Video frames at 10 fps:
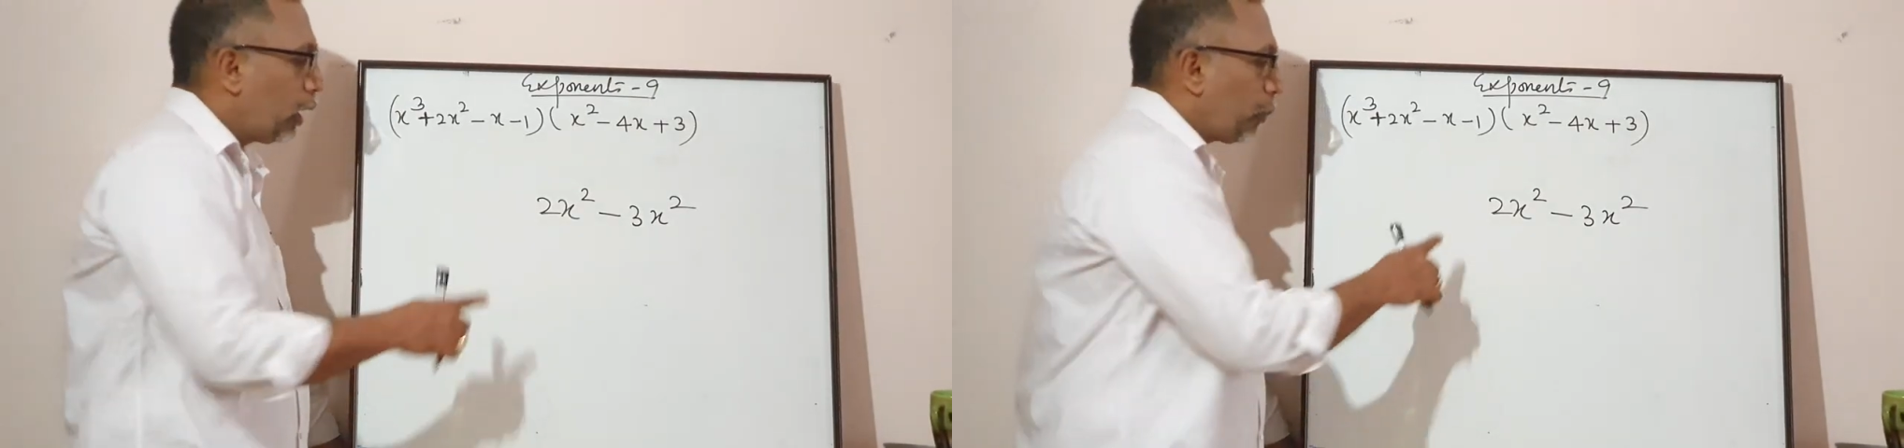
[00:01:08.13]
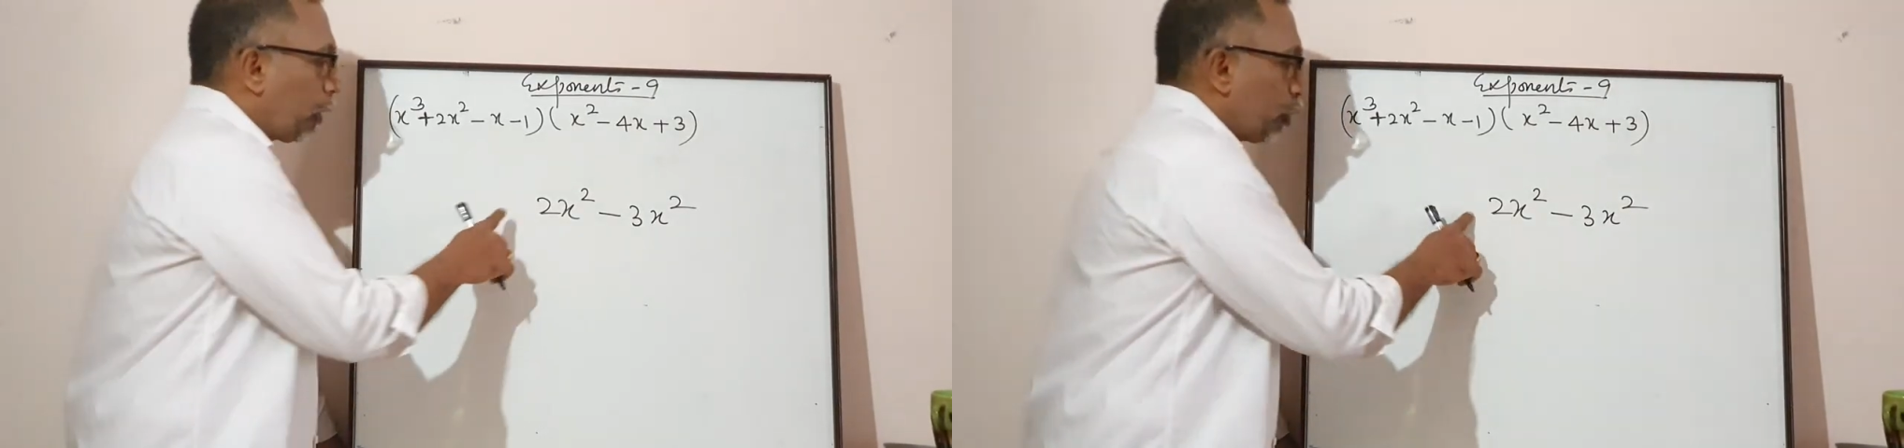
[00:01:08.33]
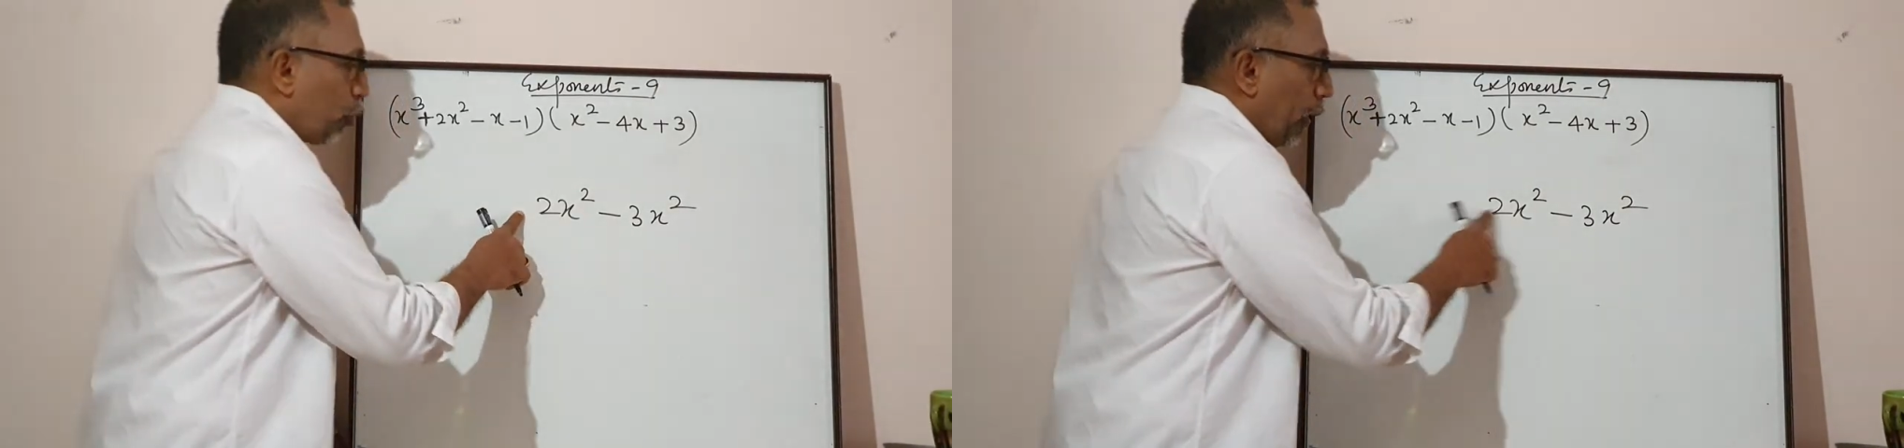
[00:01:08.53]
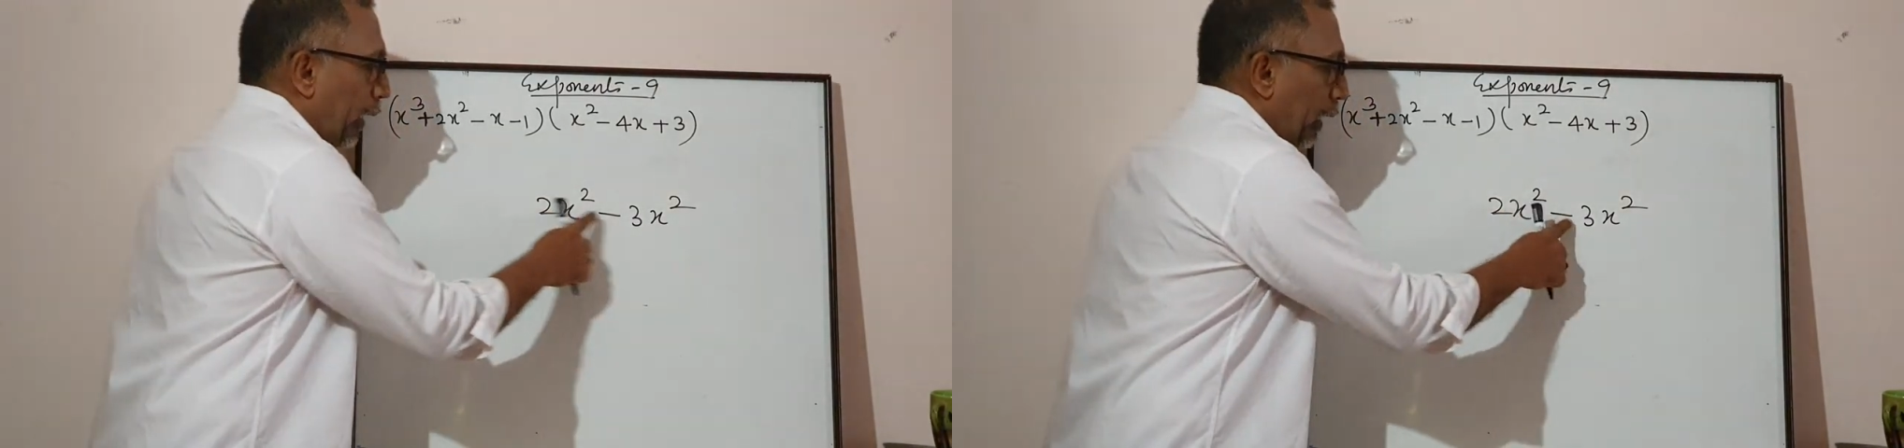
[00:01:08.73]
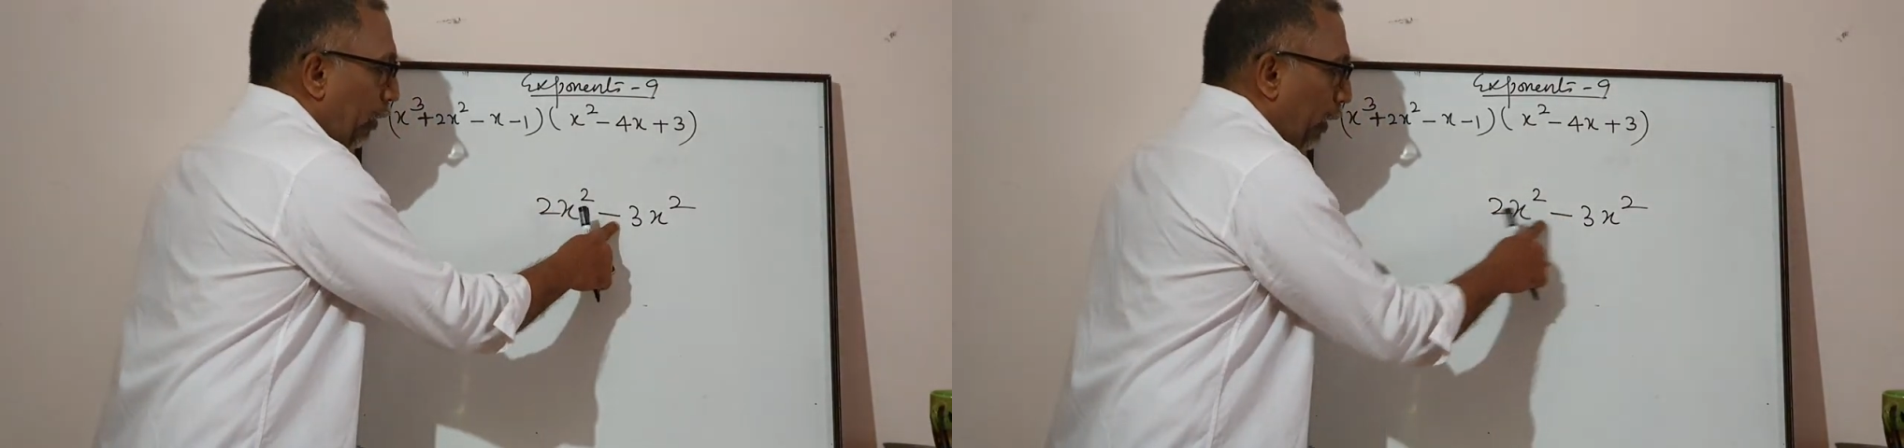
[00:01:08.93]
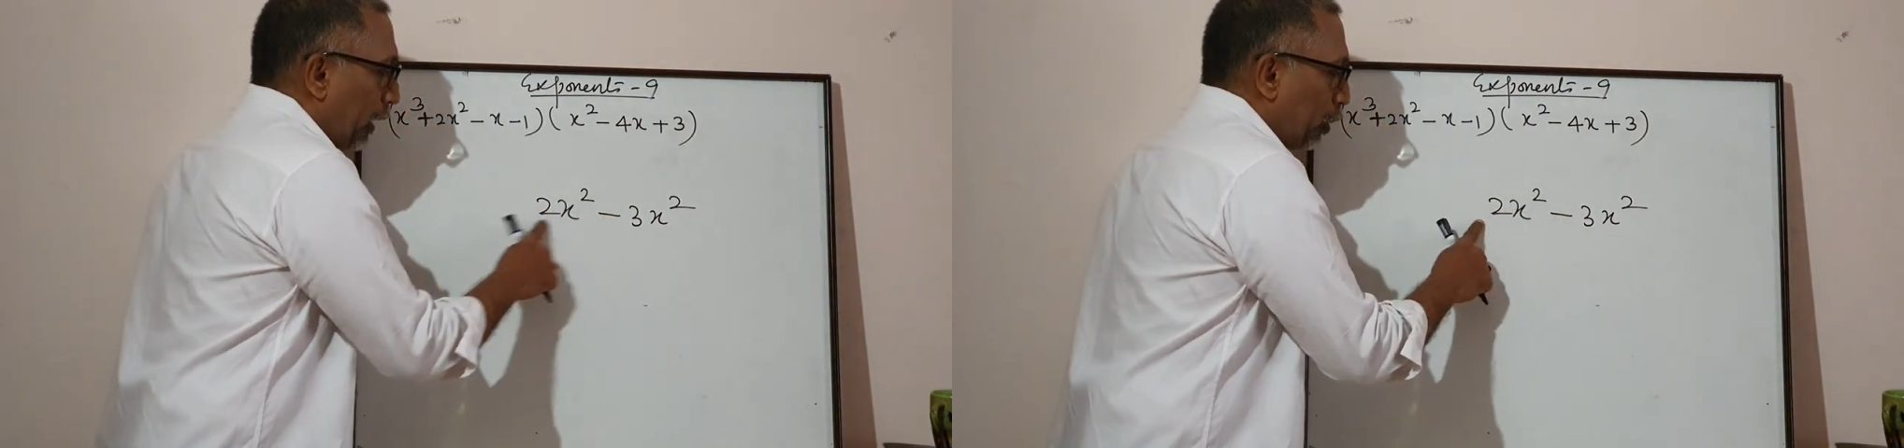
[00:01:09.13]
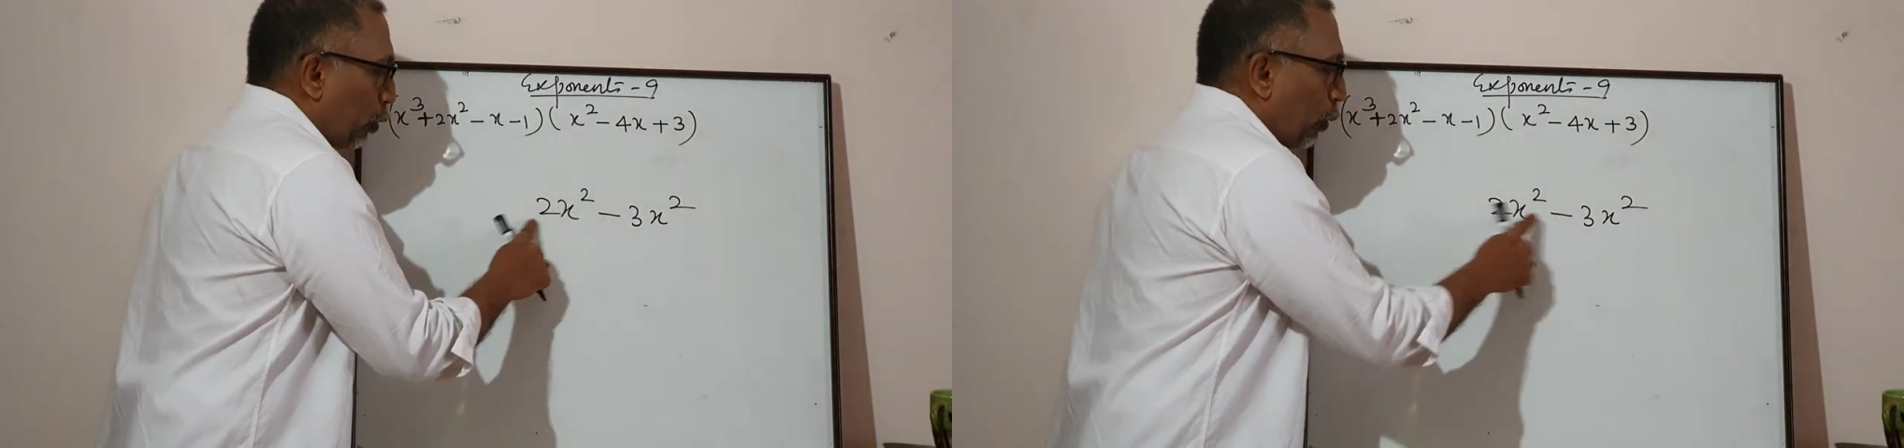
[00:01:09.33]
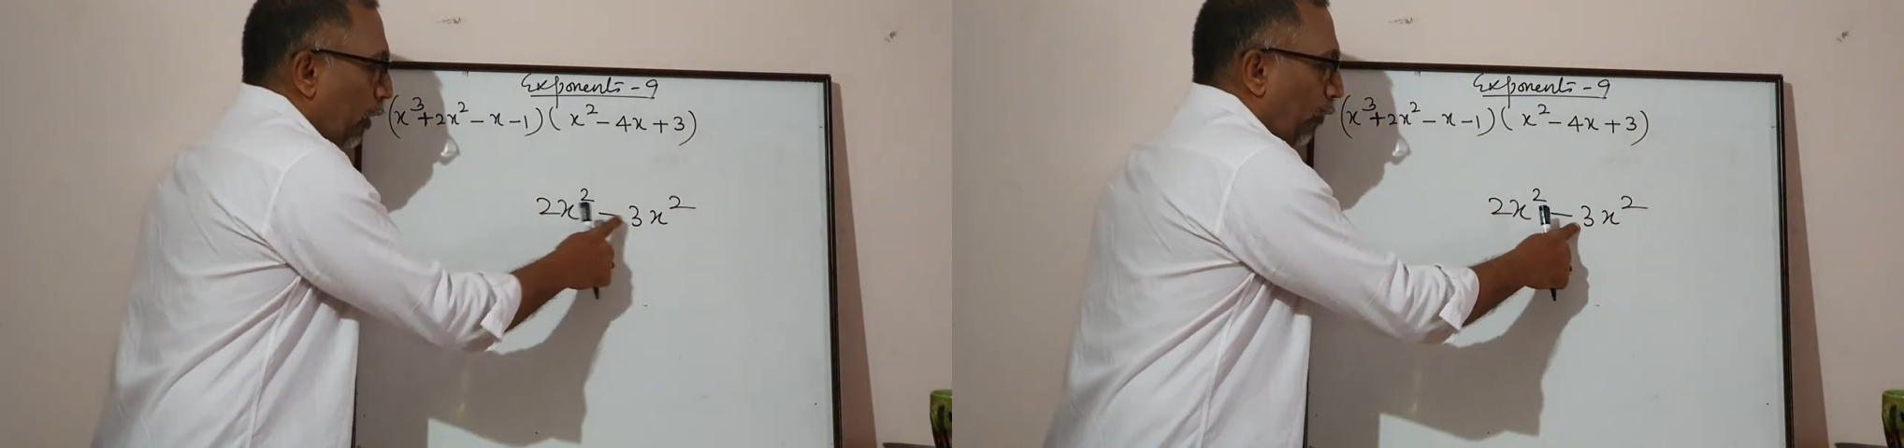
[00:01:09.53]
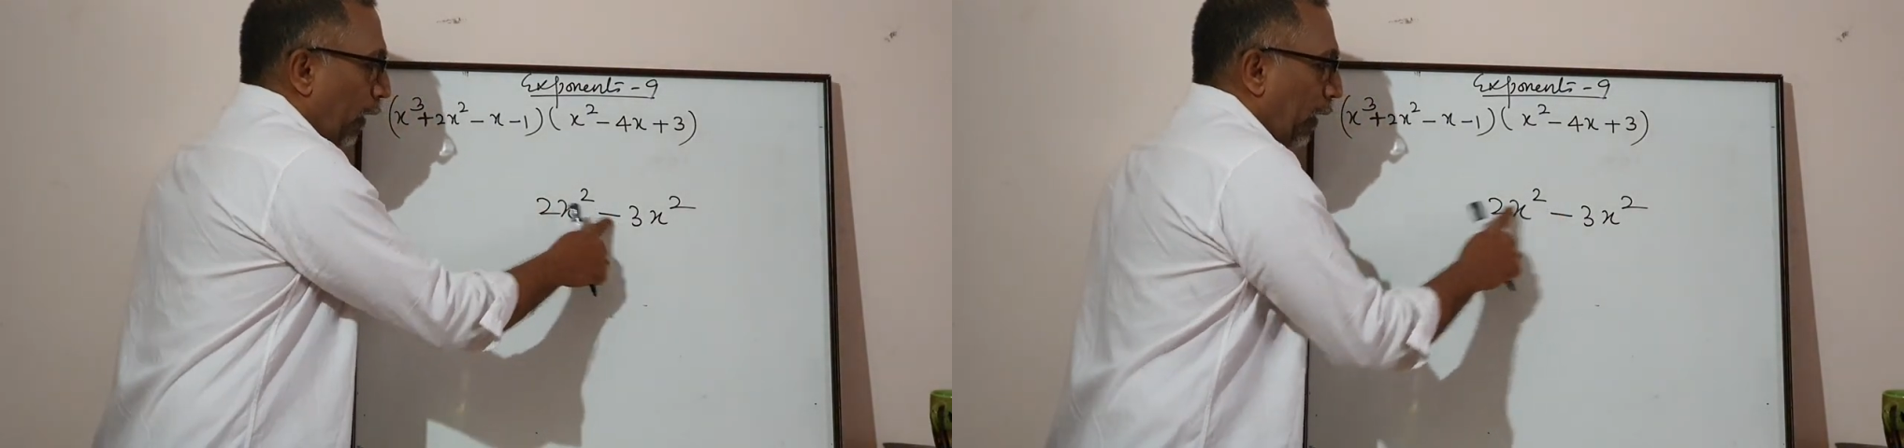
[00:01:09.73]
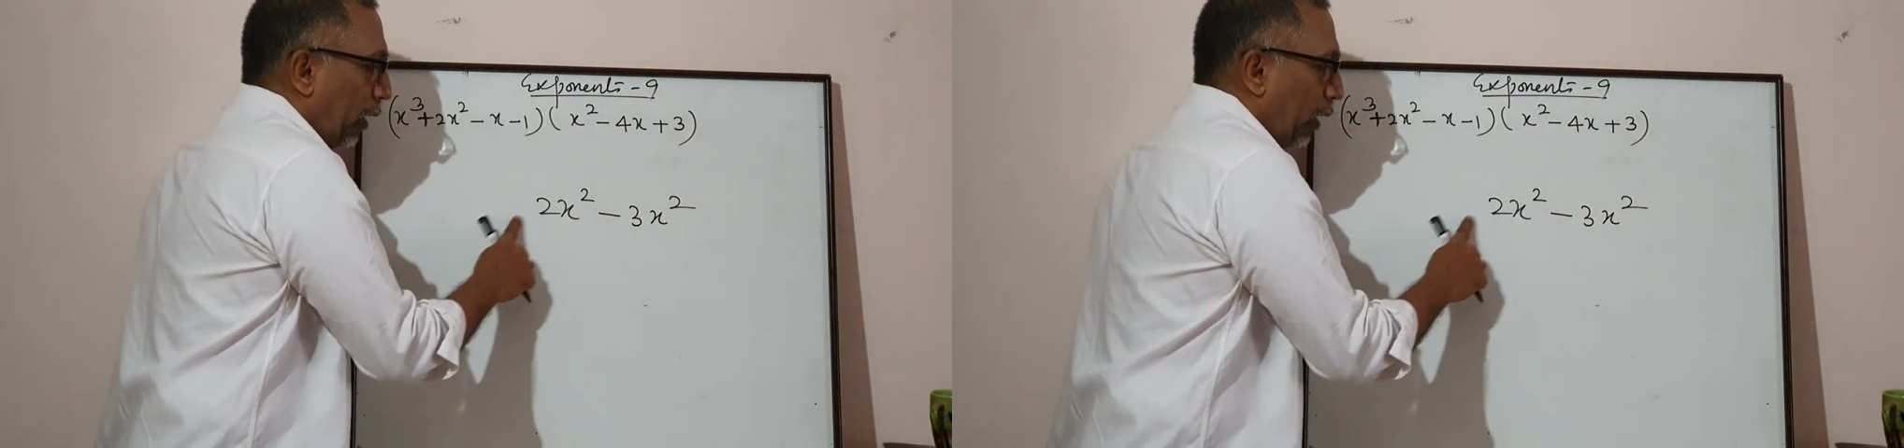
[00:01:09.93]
Plus 2 and negative 3 is 2 different